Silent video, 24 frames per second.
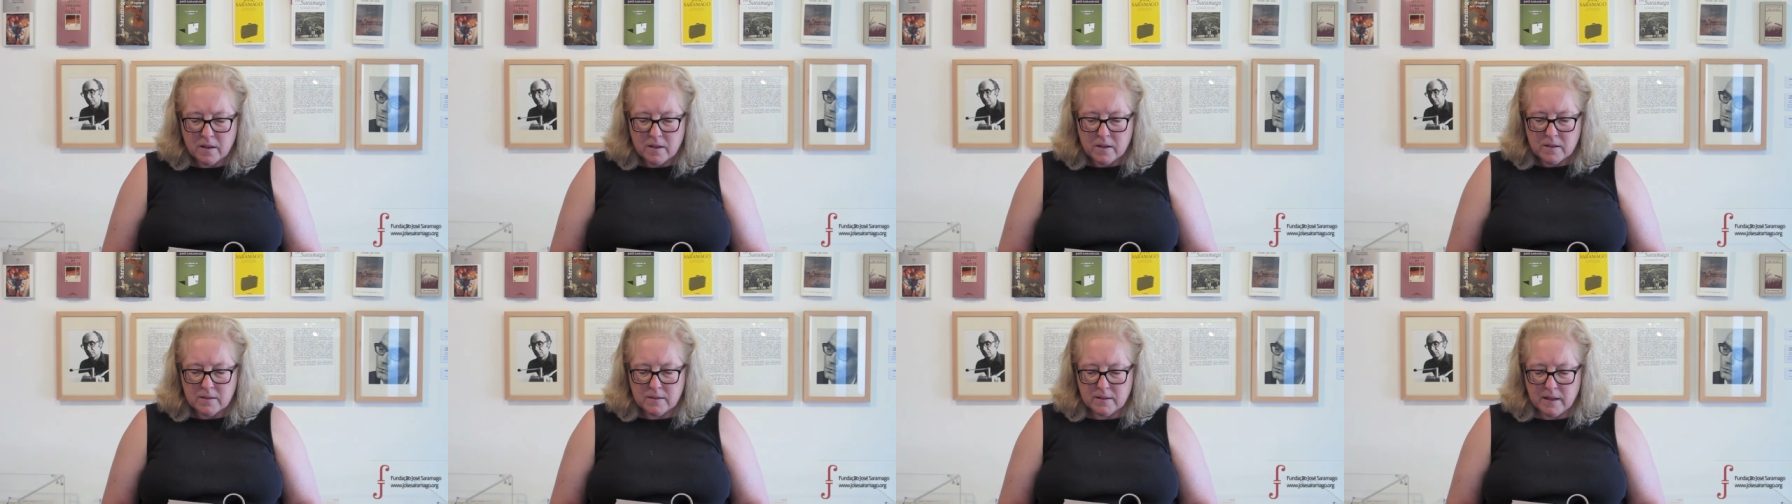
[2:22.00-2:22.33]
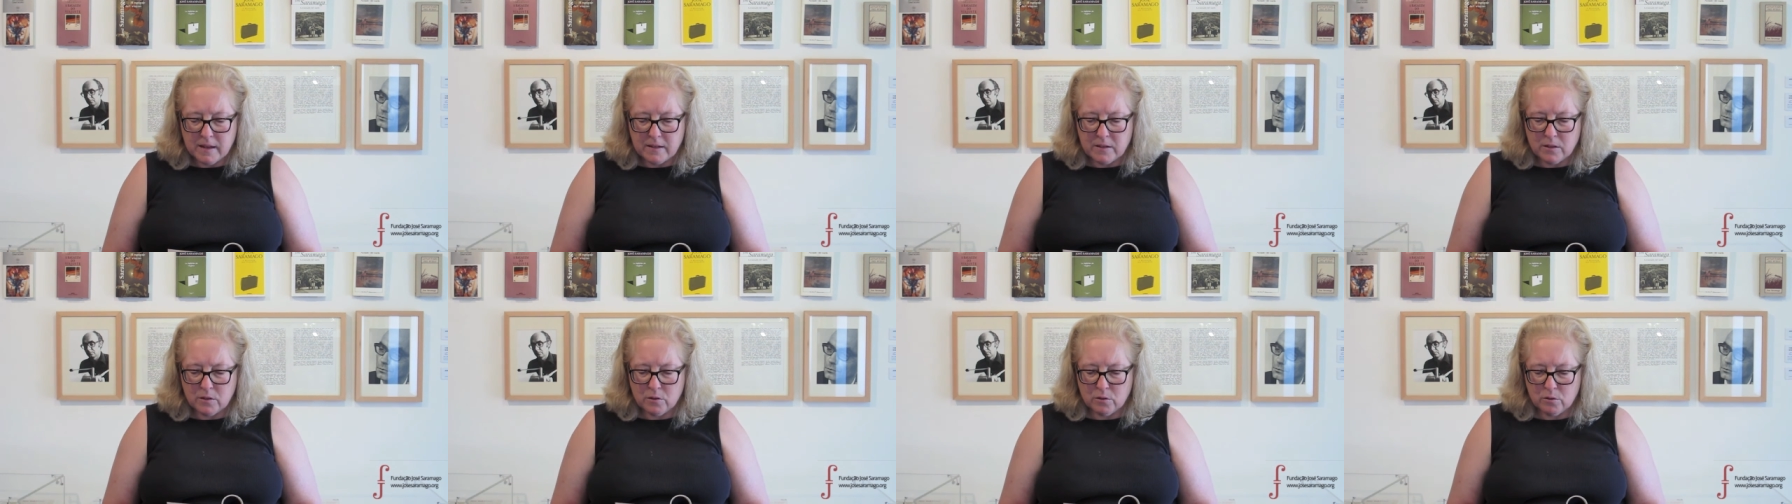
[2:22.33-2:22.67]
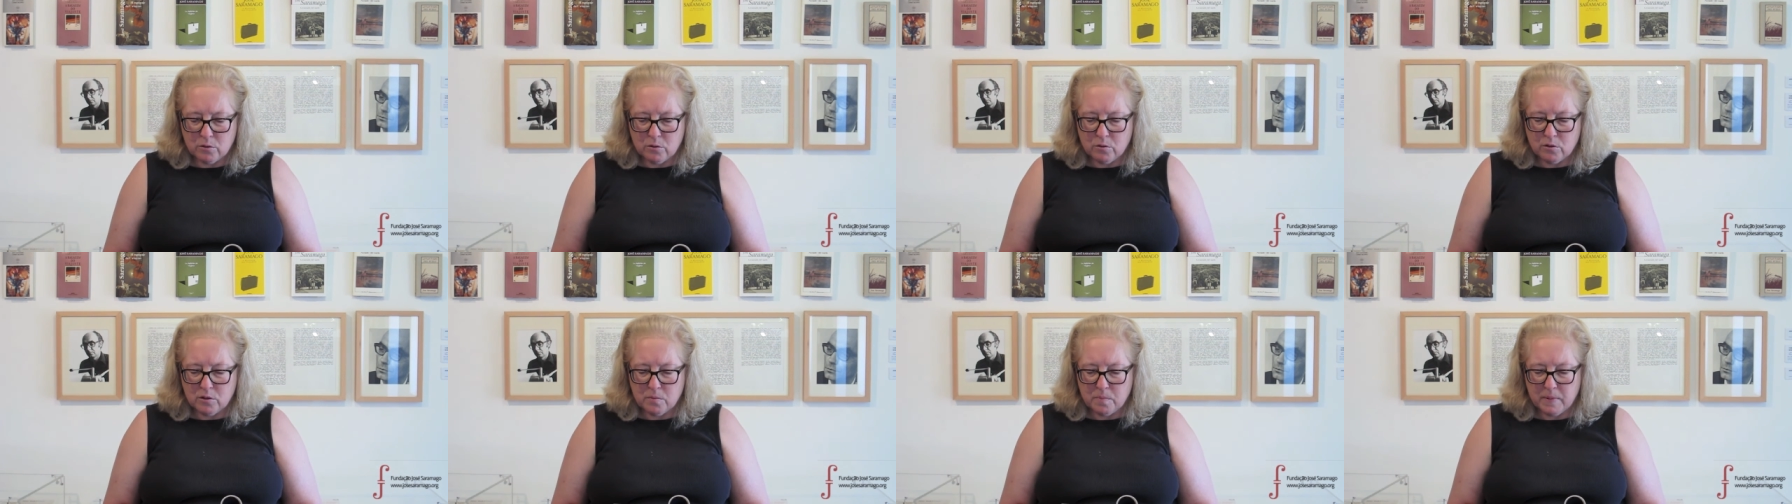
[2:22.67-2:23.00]

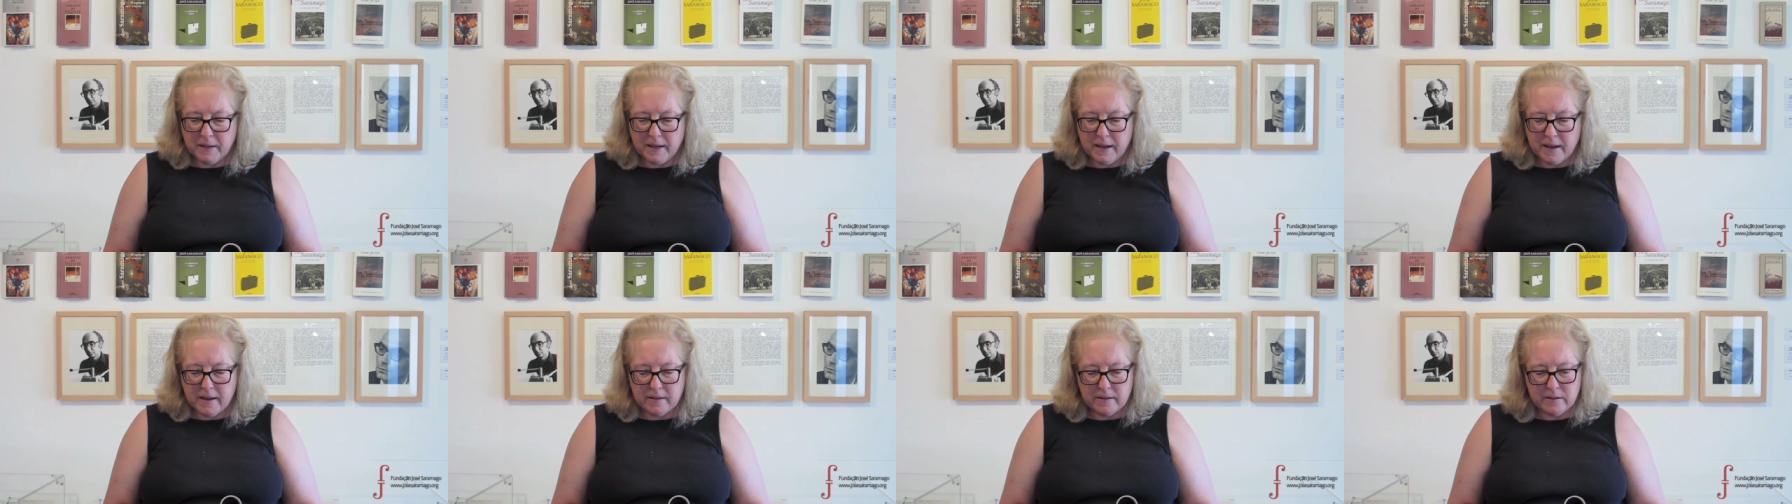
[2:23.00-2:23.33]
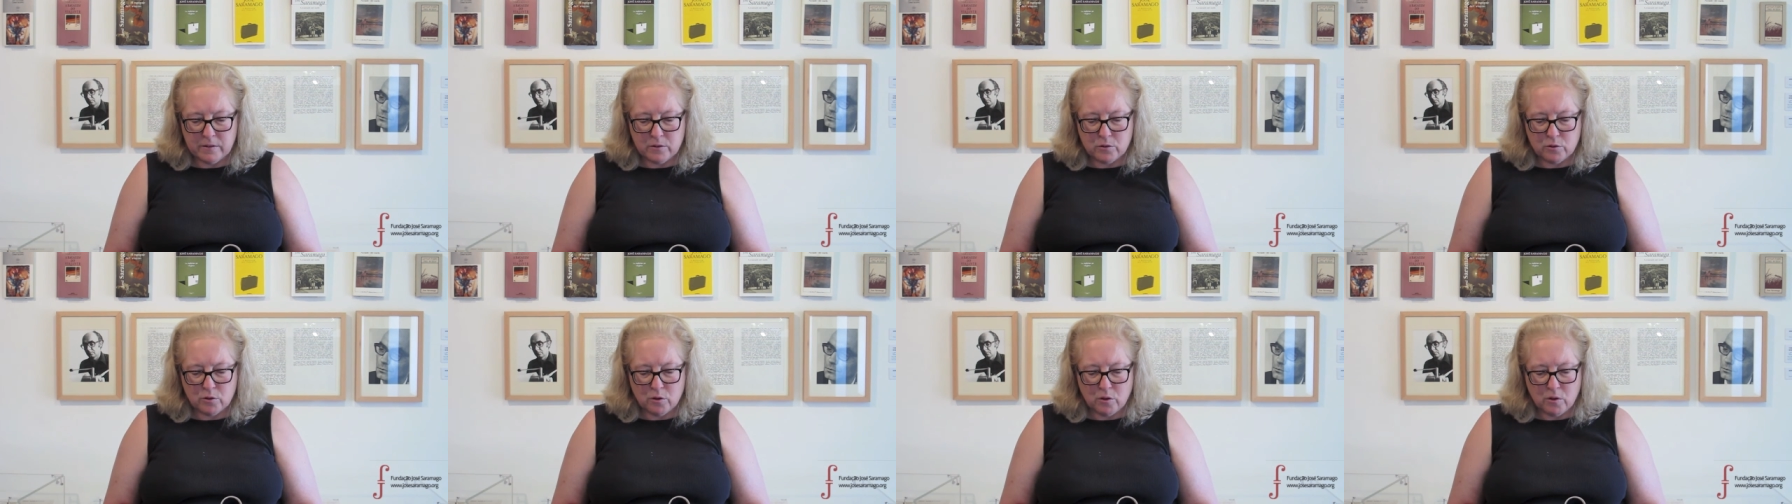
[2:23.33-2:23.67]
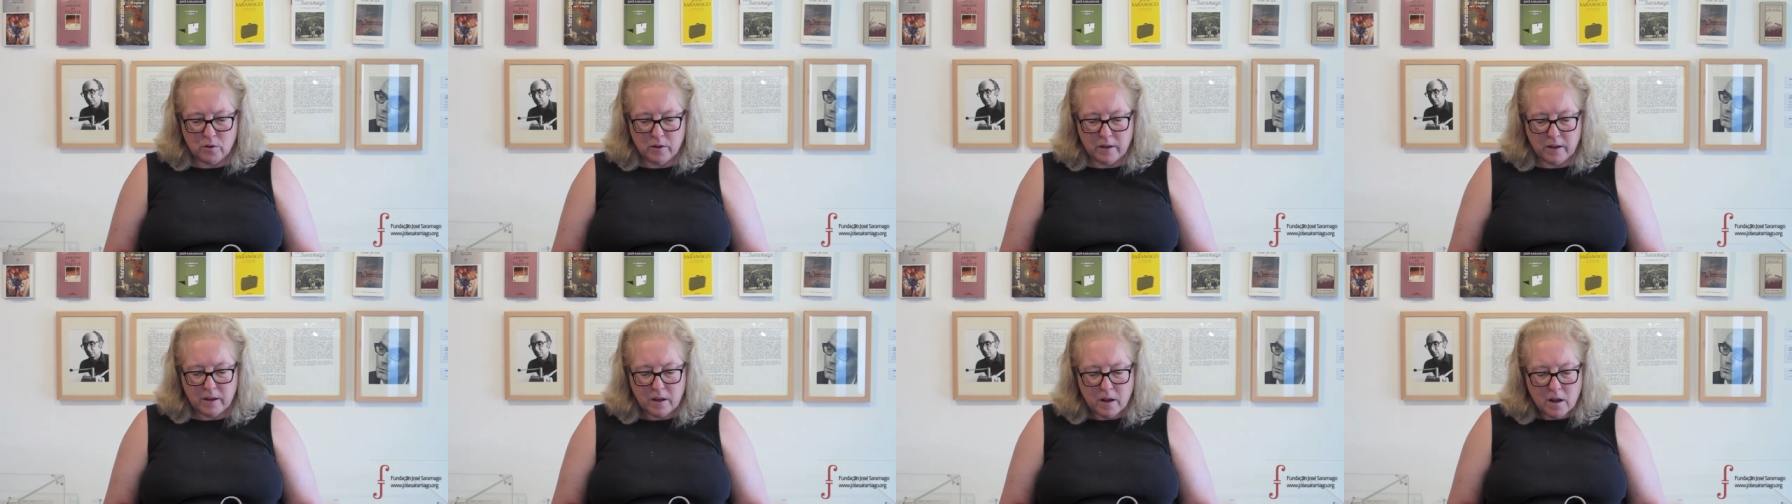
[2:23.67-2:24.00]
Setisus began his
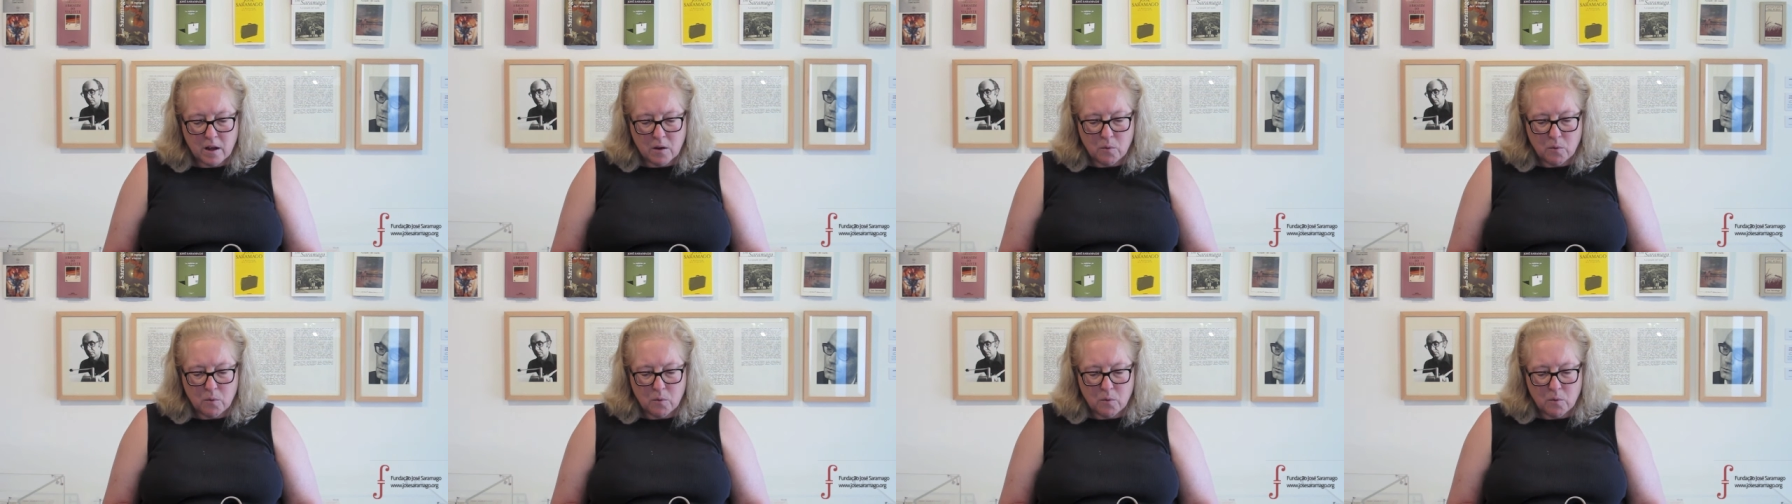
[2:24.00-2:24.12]
journey